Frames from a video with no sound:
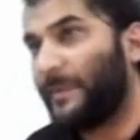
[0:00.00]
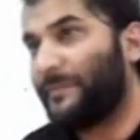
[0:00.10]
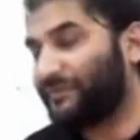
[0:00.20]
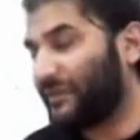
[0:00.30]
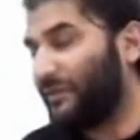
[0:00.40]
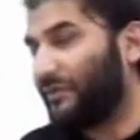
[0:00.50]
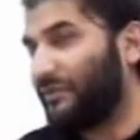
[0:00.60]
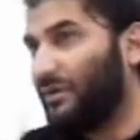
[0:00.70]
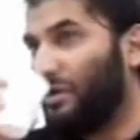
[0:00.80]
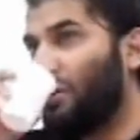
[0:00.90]
There's one
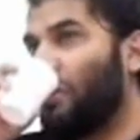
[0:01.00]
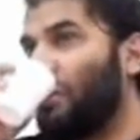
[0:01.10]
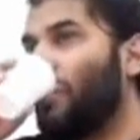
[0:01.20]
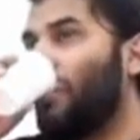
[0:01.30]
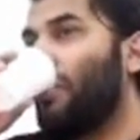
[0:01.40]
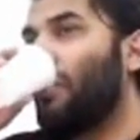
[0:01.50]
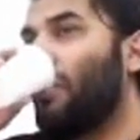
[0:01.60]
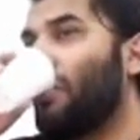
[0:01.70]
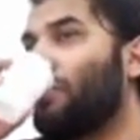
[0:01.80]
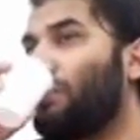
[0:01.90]
question from a
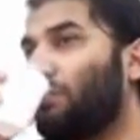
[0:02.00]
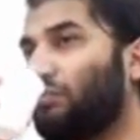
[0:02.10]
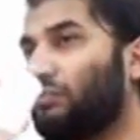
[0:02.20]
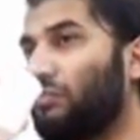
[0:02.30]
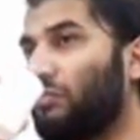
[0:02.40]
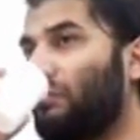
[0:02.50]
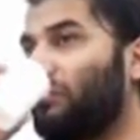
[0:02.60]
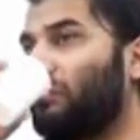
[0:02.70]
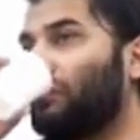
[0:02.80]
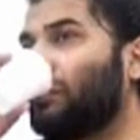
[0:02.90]
brother named Sharik.
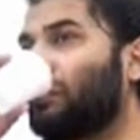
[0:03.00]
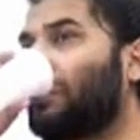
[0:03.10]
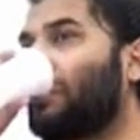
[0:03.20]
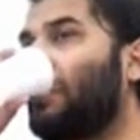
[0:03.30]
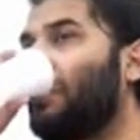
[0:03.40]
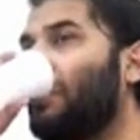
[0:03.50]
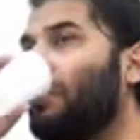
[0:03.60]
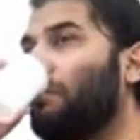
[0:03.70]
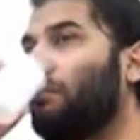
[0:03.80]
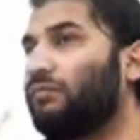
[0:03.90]
He asks,
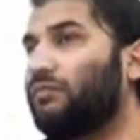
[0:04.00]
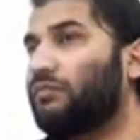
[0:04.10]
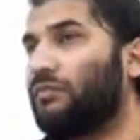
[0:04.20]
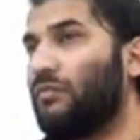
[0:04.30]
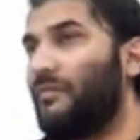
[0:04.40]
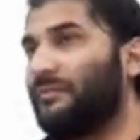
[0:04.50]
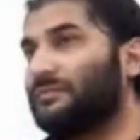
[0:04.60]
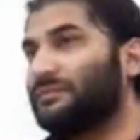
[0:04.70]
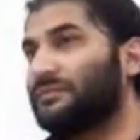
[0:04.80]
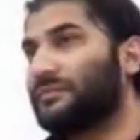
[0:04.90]
Allah subhanahu wa
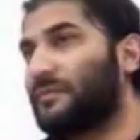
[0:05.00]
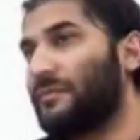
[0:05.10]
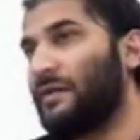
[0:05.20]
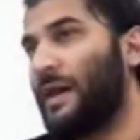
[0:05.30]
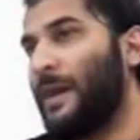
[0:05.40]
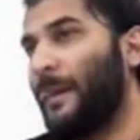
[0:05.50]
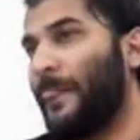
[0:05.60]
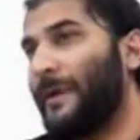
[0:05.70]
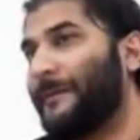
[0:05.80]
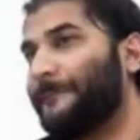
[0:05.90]
ta'ala says that
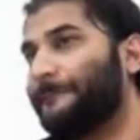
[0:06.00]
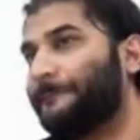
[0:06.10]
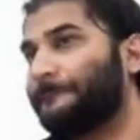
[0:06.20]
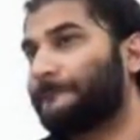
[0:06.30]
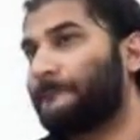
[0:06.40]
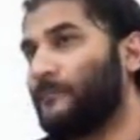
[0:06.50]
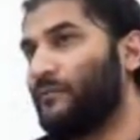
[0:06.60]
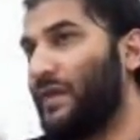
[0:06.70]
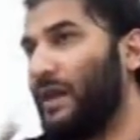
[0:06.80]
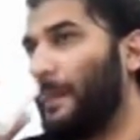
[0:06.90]
munafiqs are like those
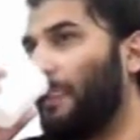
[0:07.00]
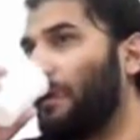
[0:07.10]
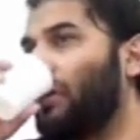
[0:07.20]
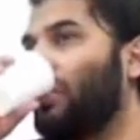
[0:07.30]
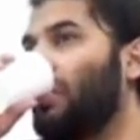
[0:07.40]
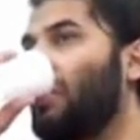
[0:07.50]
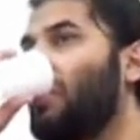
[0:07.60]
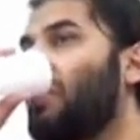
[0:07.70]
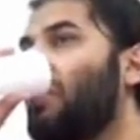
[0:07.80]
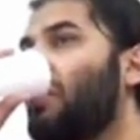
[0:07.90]
who are deaf, dumb and
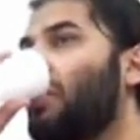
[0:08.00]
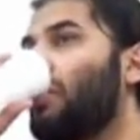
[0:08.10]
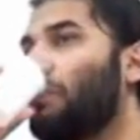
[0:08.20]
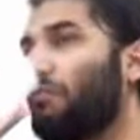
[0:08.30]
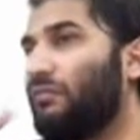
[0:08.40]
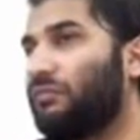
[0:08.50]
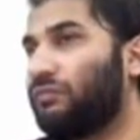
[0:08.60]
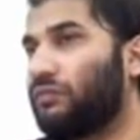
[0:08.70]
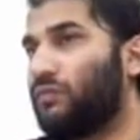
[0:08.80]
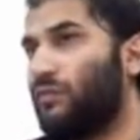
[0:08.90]
blind. One
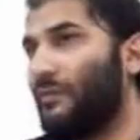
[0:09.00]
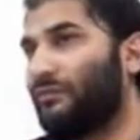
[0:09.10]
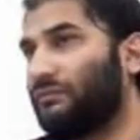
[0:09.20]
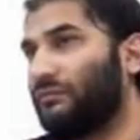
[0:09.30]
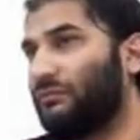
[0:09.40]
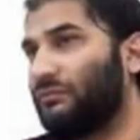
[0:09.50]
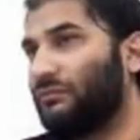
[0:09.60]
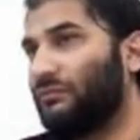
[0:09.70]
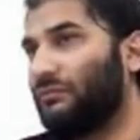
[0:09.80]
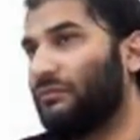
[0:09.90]
understands that they
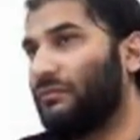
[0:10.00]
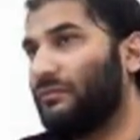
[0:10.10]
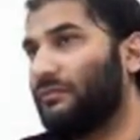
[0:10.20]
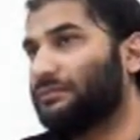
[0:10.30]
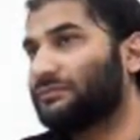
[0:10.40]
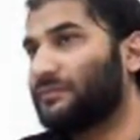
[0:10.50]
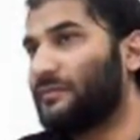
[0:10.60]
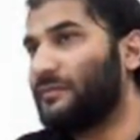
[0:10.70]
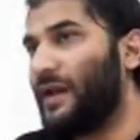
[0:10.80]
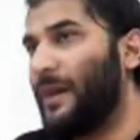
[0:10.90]
reject to see
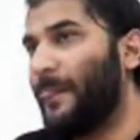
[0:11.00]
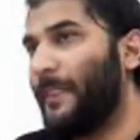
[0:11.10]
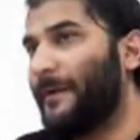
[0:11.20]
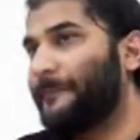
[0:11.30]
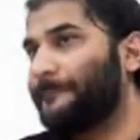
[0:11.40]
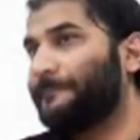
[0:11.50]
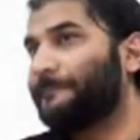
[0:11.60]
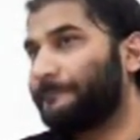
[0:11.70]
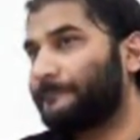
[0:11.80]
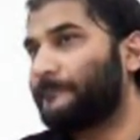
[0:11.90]
and hear the truth.
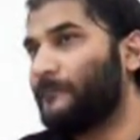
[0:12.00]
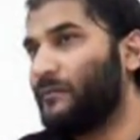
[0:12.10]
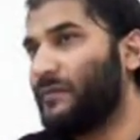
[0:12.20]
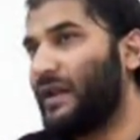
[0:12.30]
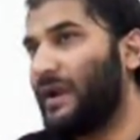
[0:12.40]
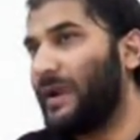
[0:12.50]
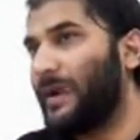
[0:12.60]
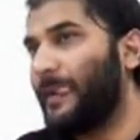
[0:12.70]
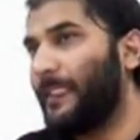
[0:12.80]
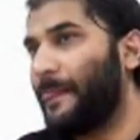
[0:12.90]
But how does it
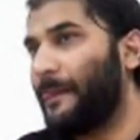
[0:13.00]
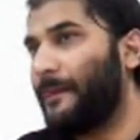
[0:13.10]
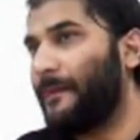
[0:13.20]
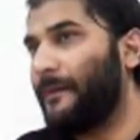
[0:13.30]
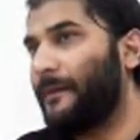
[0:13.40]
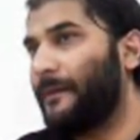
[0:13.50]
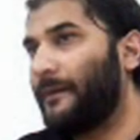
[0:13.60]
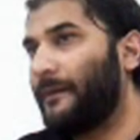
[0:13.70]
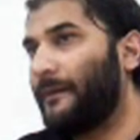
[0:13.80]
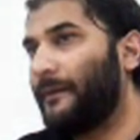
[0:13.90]
explain them being
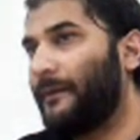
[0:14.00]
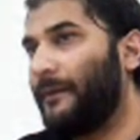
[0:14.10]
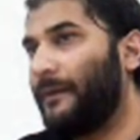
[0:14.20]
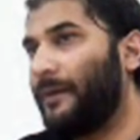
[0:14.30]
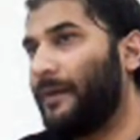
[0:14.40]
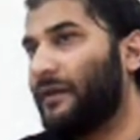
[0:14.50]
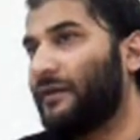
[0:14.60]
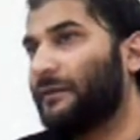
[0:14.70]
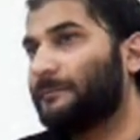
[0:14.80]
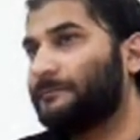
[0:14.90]
unable to speak?
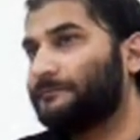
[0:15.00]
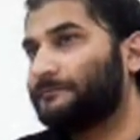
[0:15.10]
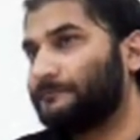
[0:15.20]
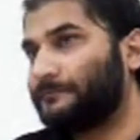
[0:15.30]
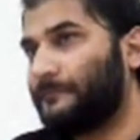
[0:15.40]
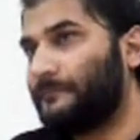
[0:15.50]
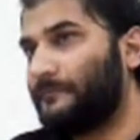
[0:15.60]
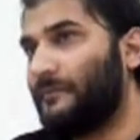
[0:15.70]
Where does that fit in?